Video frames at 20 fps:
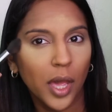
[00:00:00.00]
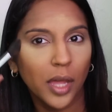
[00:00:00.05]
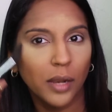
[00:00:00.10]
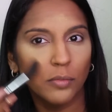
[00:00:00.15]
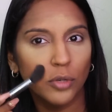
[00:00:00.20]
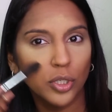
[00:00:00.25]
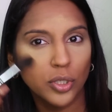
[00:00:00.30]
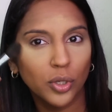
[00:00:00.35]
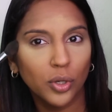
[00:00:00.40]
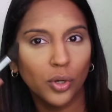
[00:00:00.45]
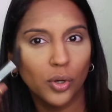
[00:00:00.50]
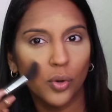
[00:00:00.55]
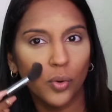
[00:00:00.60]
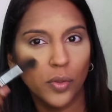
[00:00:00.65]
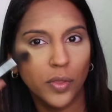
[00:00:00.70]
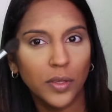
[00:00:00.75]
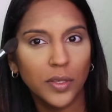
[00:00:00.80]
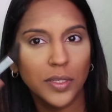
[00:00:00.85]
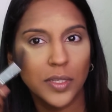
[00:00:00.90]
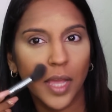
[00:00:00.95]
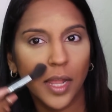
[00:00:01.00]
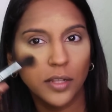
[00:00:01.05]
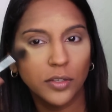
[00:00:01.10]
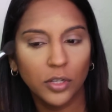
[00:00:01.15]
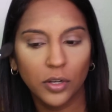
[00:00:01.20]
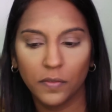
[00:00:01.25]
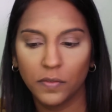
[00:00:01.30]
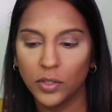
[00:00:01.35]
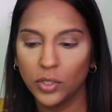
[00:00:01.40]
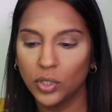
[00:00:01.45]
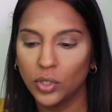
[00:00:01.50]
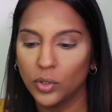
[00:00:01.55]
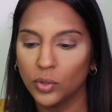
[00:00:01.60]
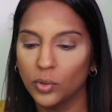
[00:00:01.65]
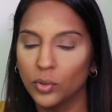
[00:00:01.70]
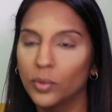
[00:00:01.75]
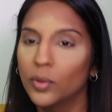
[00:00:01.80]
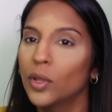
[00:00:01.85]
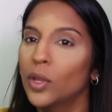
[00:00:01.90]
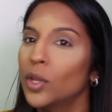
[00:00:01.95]
I'm just going to go in the center of the
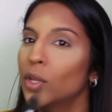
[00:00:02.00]
two